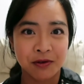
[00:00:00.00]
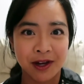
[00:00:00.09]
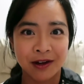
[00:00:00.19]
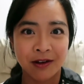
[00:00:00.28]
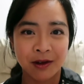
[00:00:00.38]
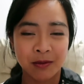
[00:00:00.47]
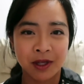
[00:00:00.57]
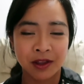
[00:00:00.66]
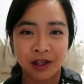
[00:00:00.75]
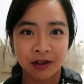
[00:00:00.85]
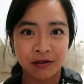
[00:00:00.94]
great on me
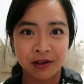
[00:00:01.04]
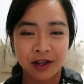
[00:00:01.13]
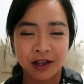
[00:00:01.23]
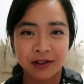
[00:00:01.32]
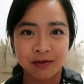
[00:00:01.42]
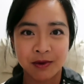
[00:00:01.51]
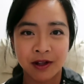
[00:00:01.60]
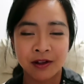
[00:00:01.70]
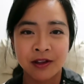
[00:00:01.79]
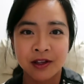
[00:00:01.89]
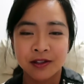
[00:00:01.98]
at the end of the day as well.